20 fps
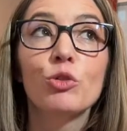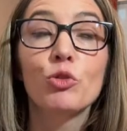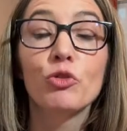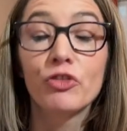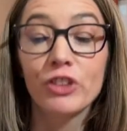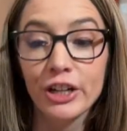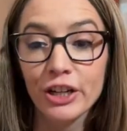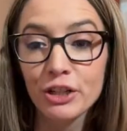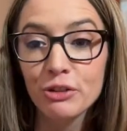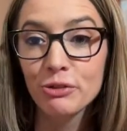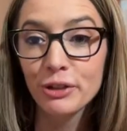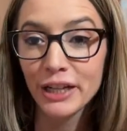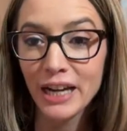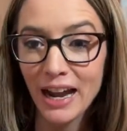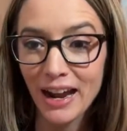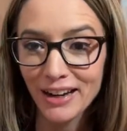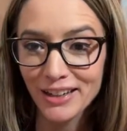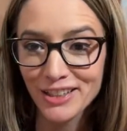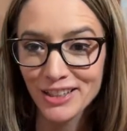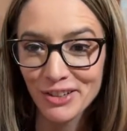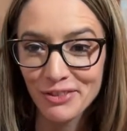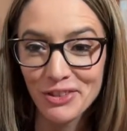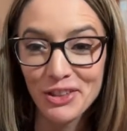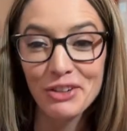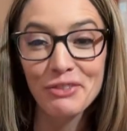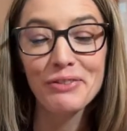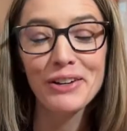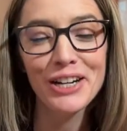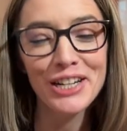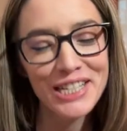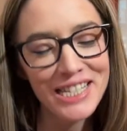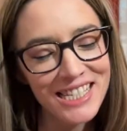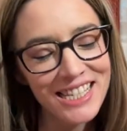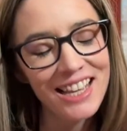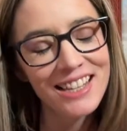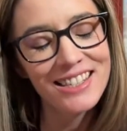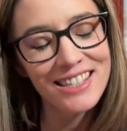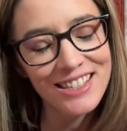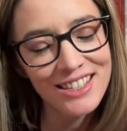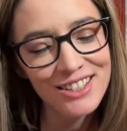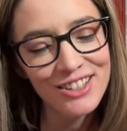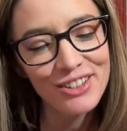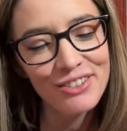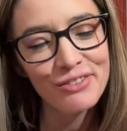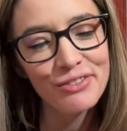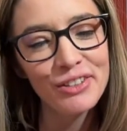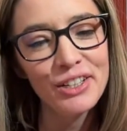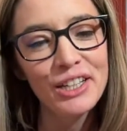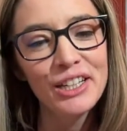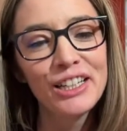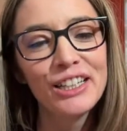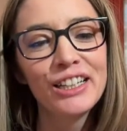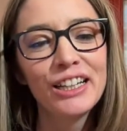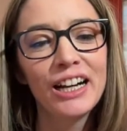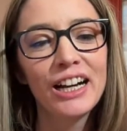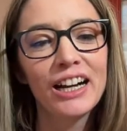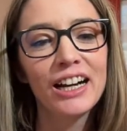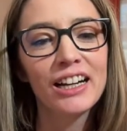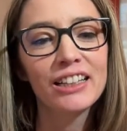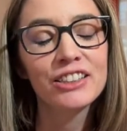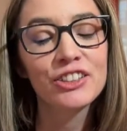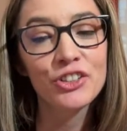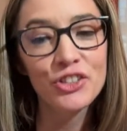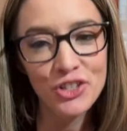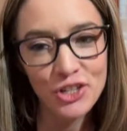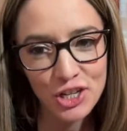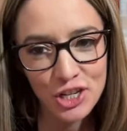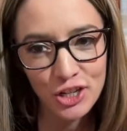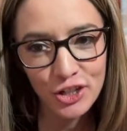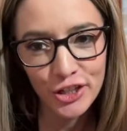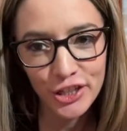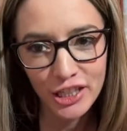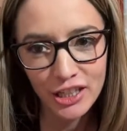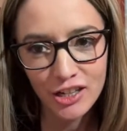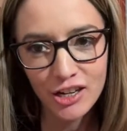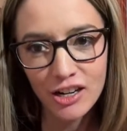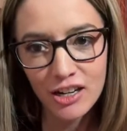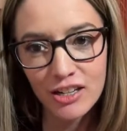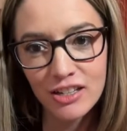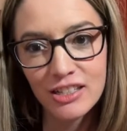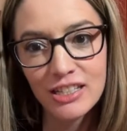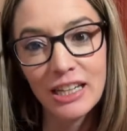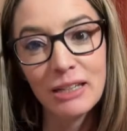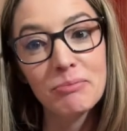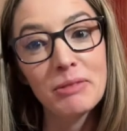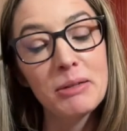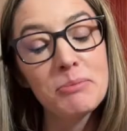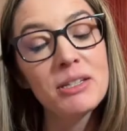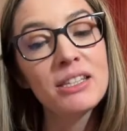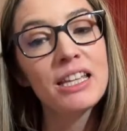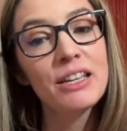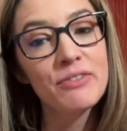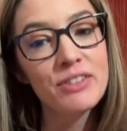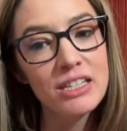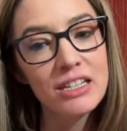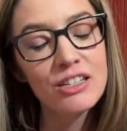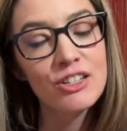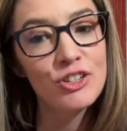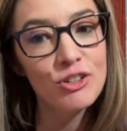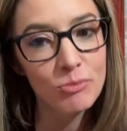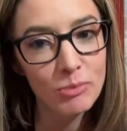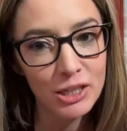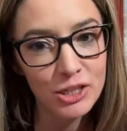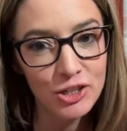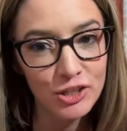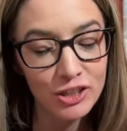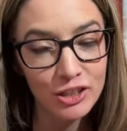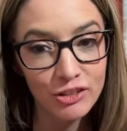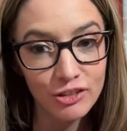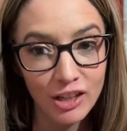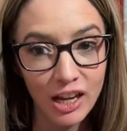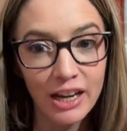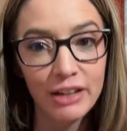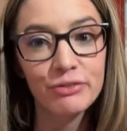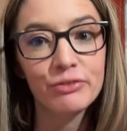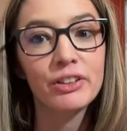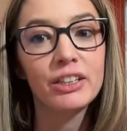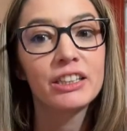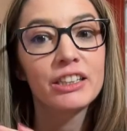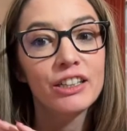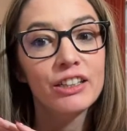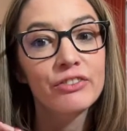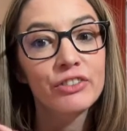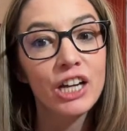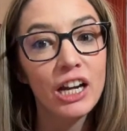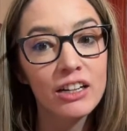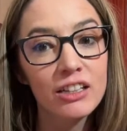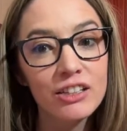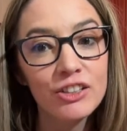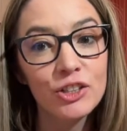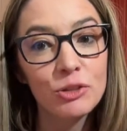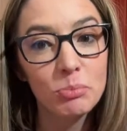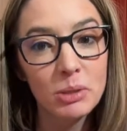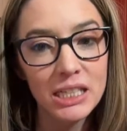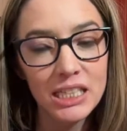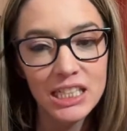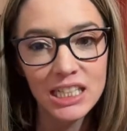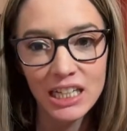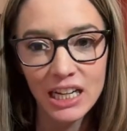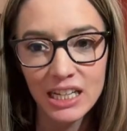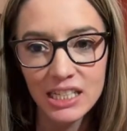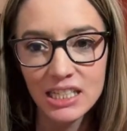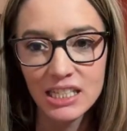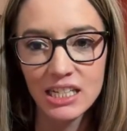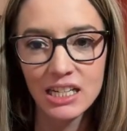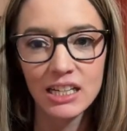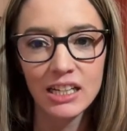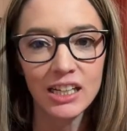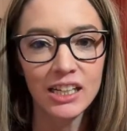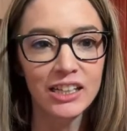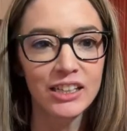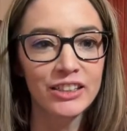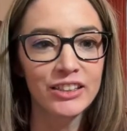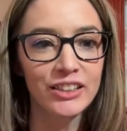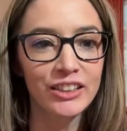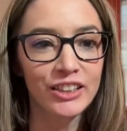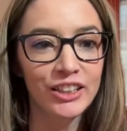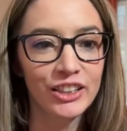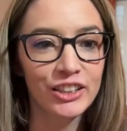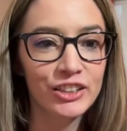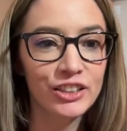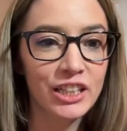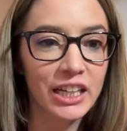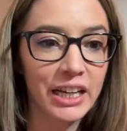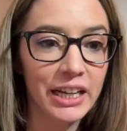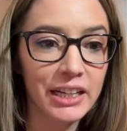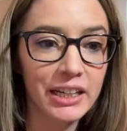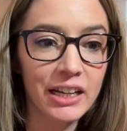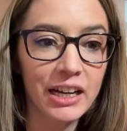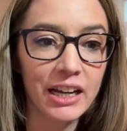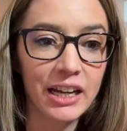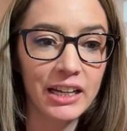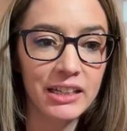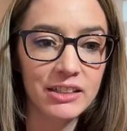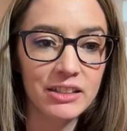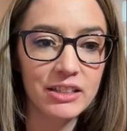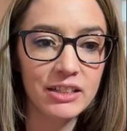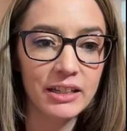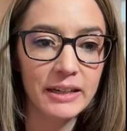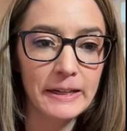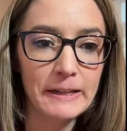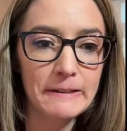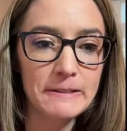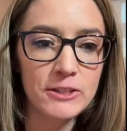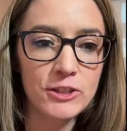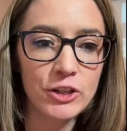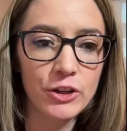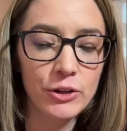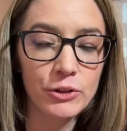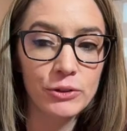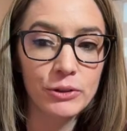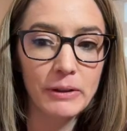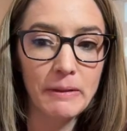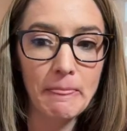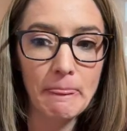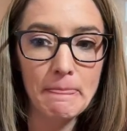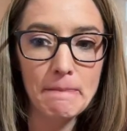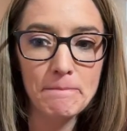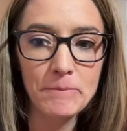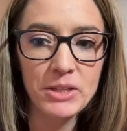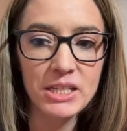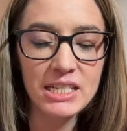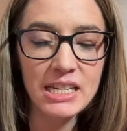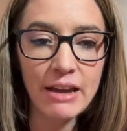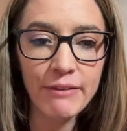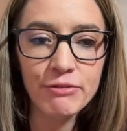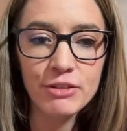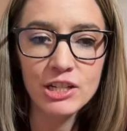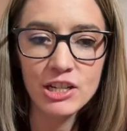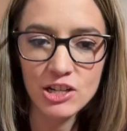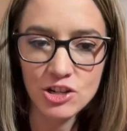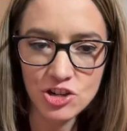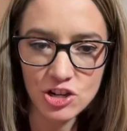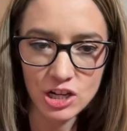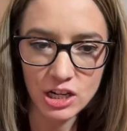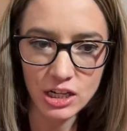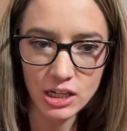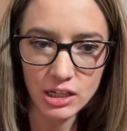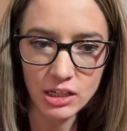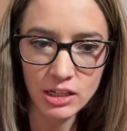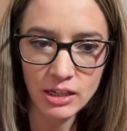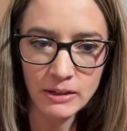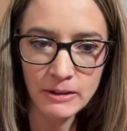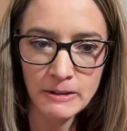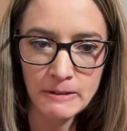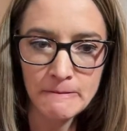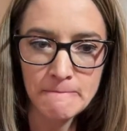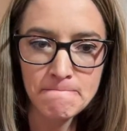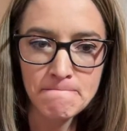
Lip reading: very reactive. They're very sensitive little security guards. Like, maybe they've seen too much in their life and they've got a little PTSD. Okay, and so the definition